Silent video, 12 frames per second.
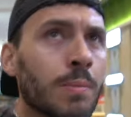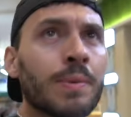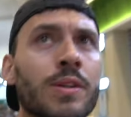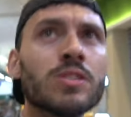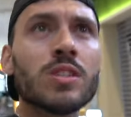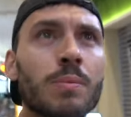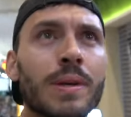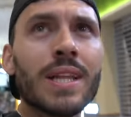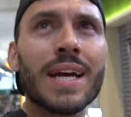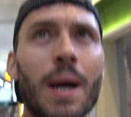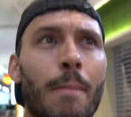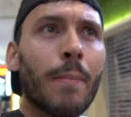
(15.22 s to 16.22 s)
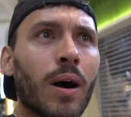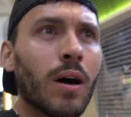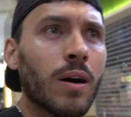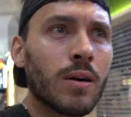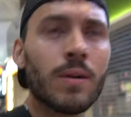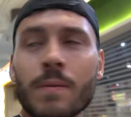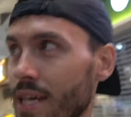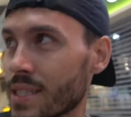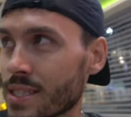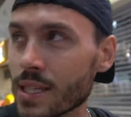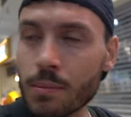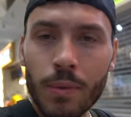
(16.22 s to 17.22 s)
appears to be like a mall.
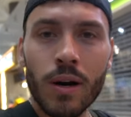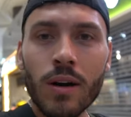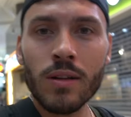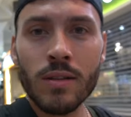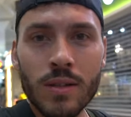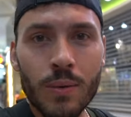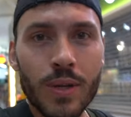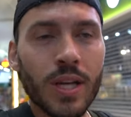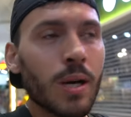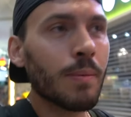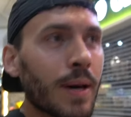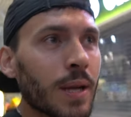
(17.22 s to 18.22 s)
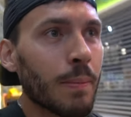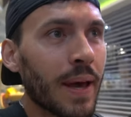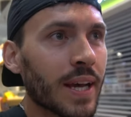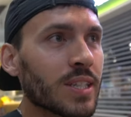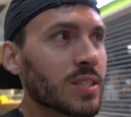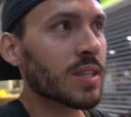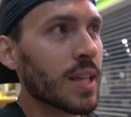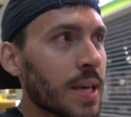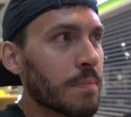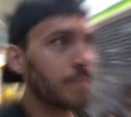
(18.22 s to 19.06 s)
Is it a mall when you come out of baggage claim?